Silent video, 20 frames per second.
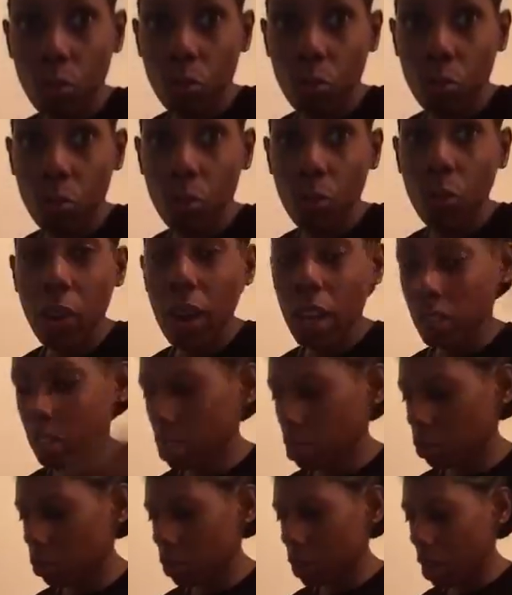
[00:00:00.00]
soup from scratch,
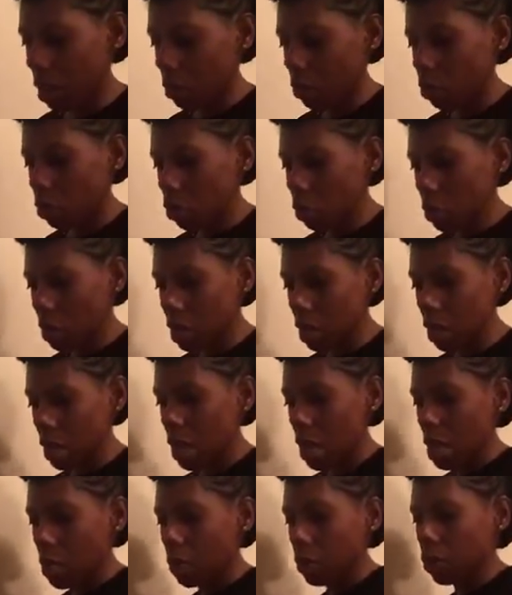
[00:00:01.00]
because what I was doing
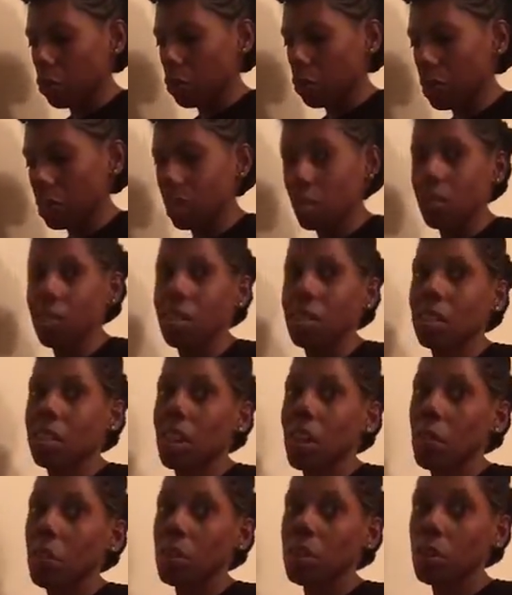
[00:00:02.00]
with the restaurants
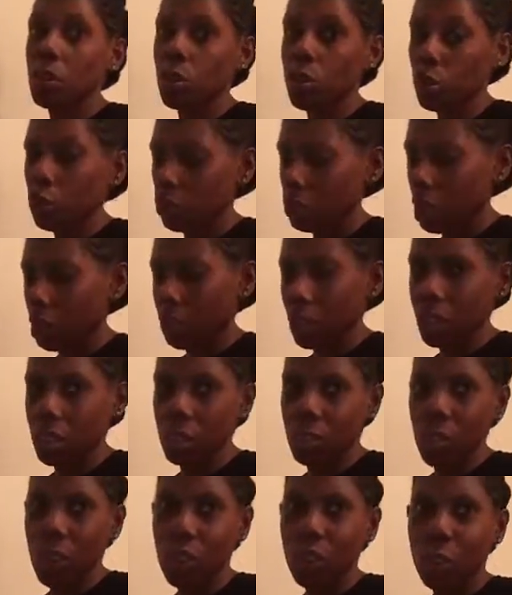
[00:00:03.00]
that I went to, not
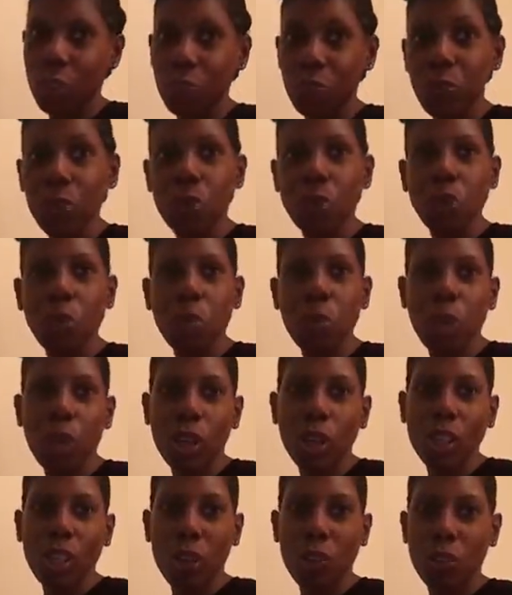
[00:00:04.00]
restaurants,
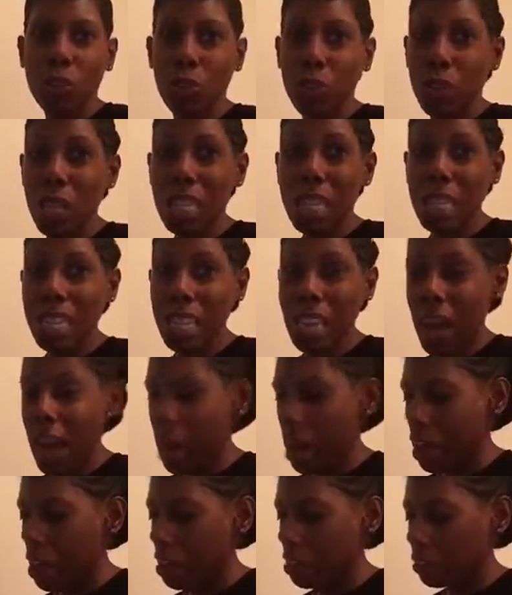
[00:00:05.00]
supermarkets I went to, they didn't
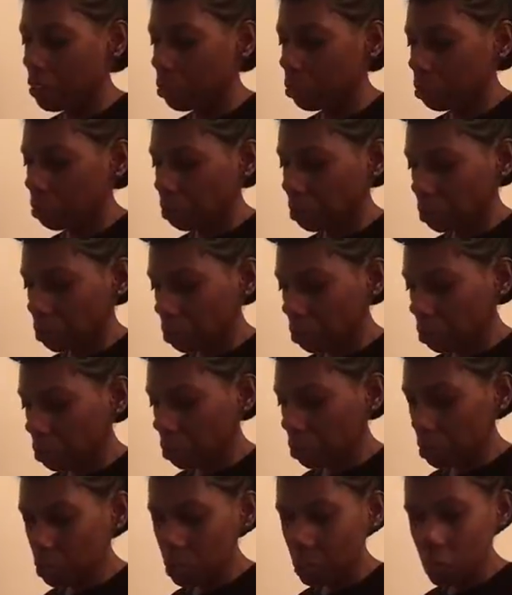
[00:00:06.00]
have
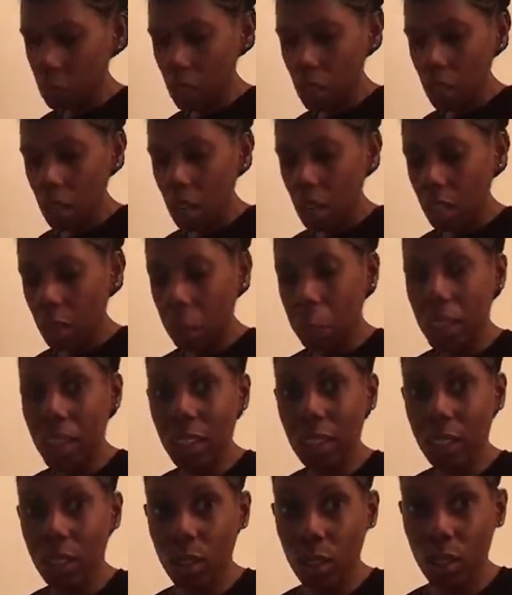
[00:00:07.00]
the
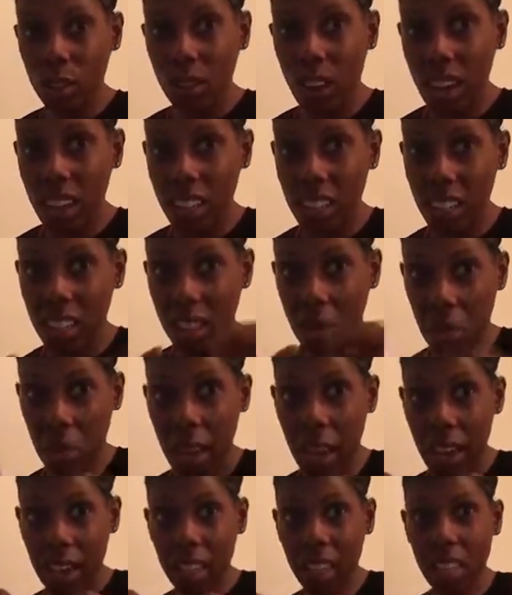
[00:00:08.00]
paste, so I had to get the
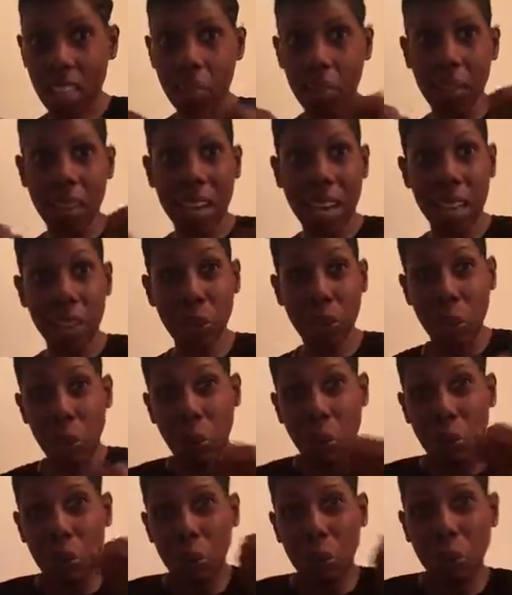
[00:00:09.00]
packets but not
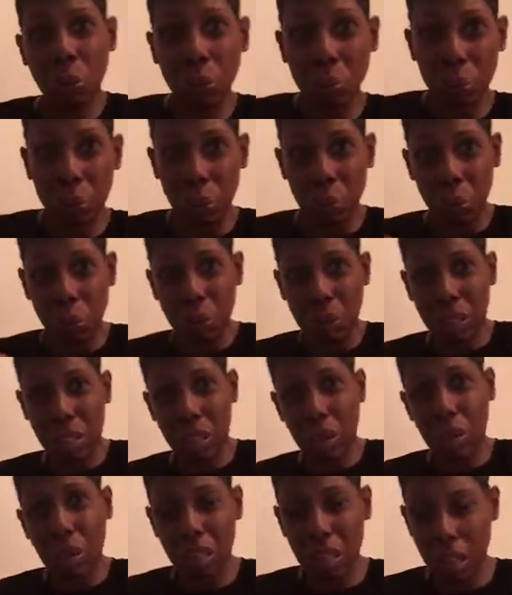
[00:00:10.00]
use the noodles
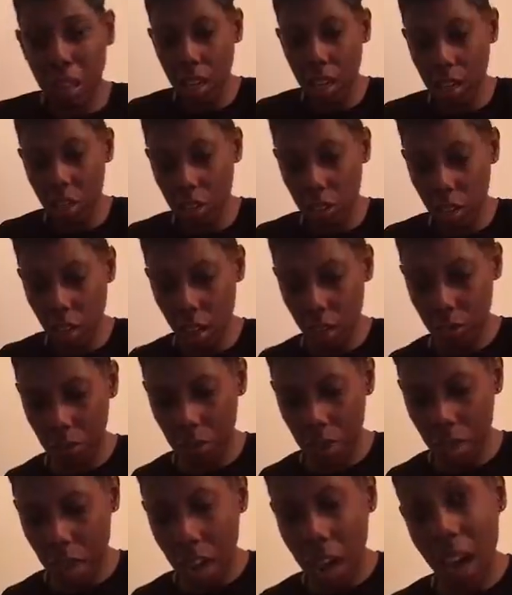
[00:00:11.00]
and all other stuff.
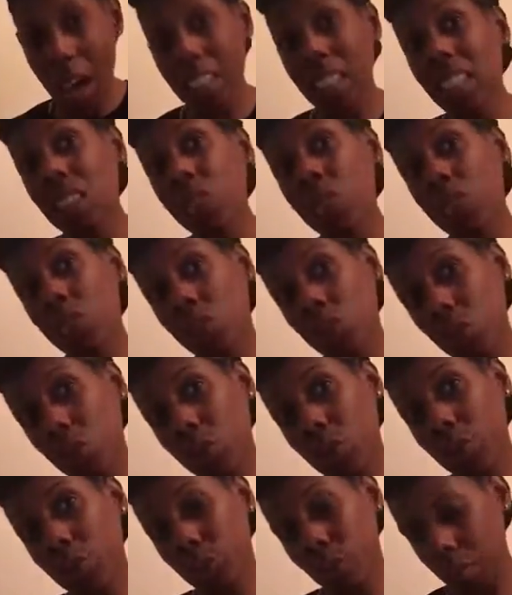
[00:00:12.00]
I did use the
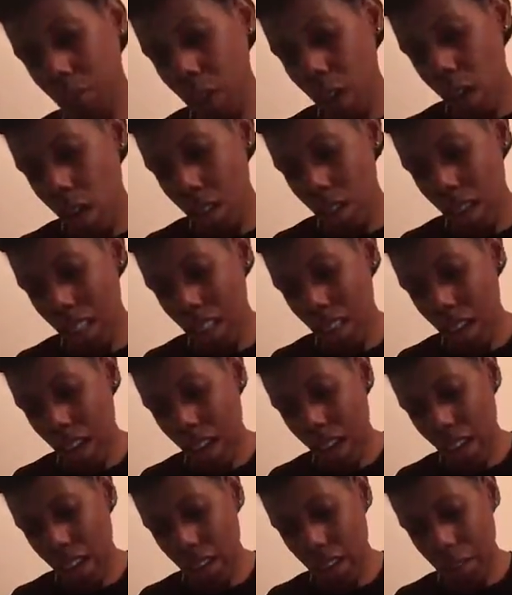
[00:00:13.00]
tofu that they
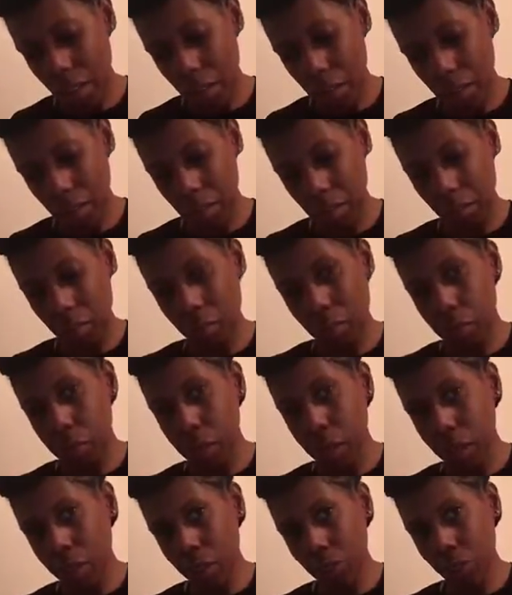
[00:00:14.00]
had in it.
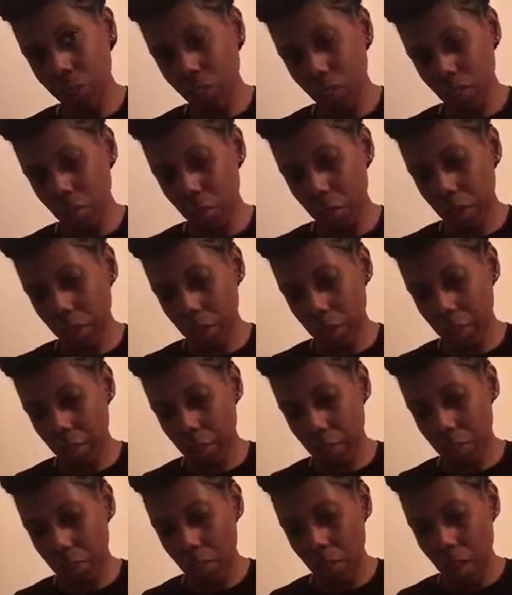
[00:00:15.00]
Probably shouldn't have, but I
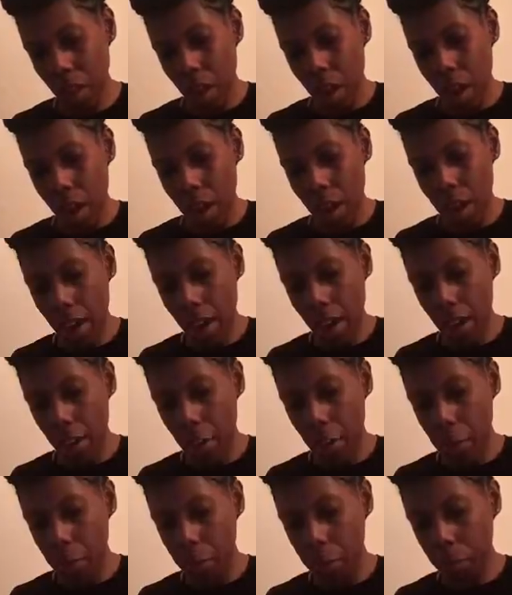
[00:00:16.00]
did.
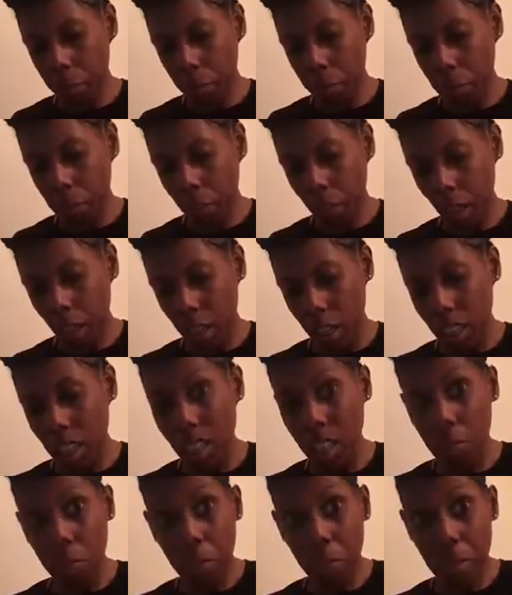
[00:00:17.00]
And this
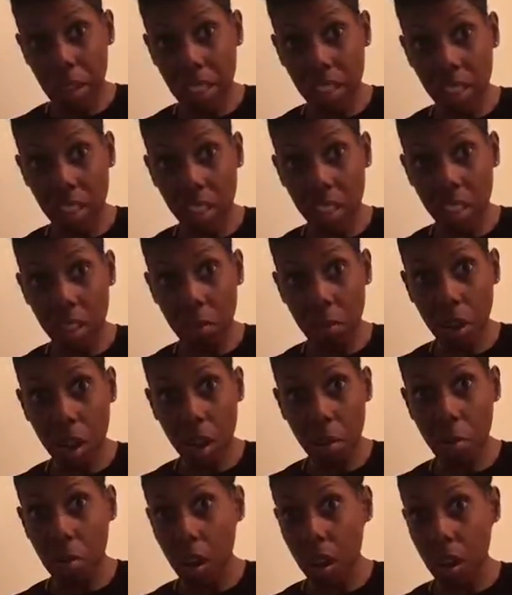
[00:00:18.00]
is basically you
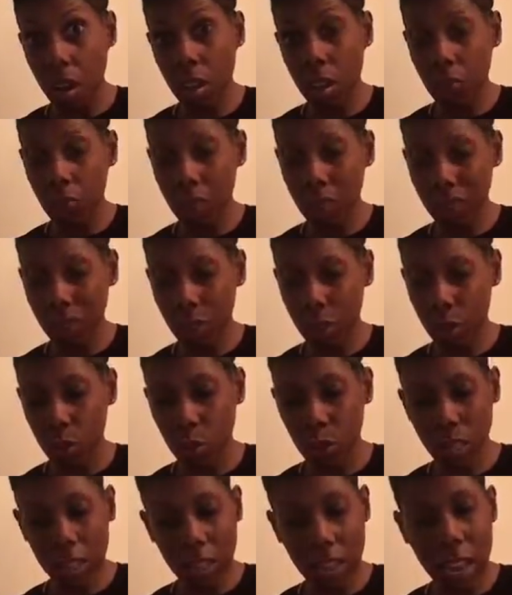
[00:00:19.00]
could
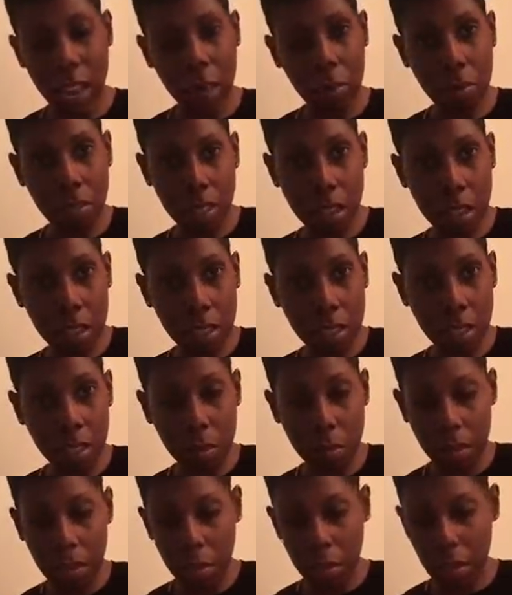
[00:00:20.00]
do it as an appetizer, it
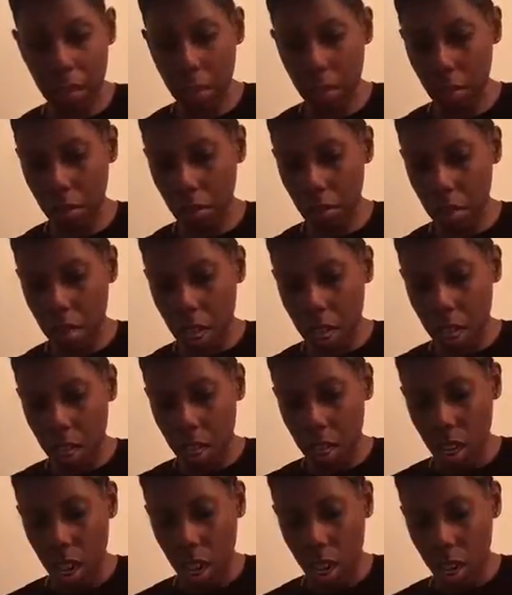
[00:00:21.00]
could be a meal
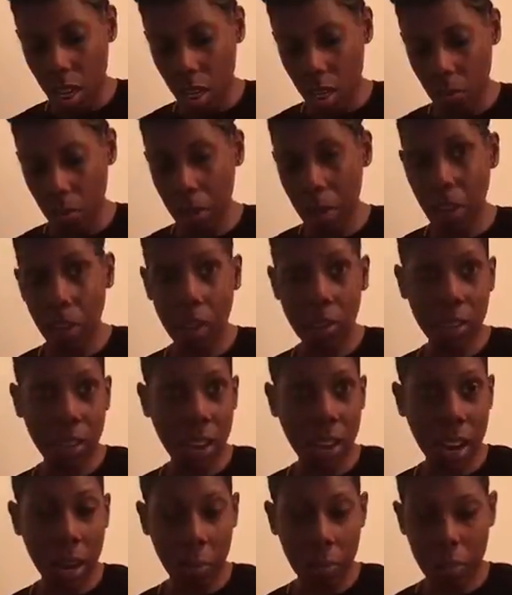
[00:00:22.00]
depending on
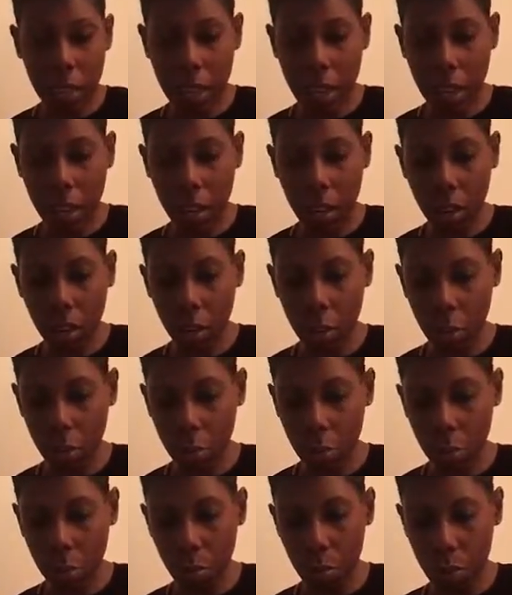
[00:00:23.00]
your appetite or
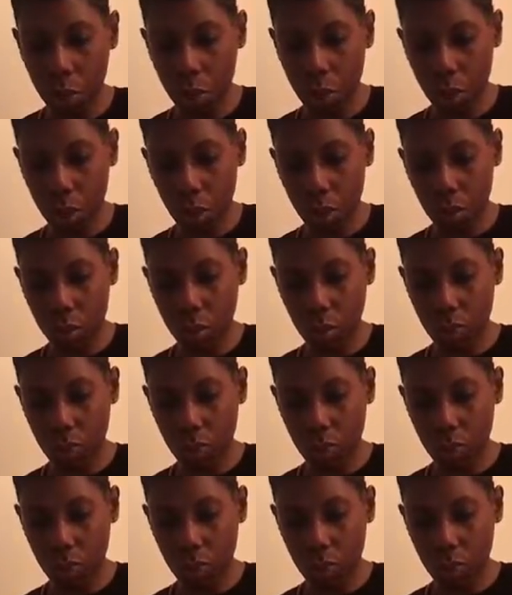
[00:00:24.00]
what your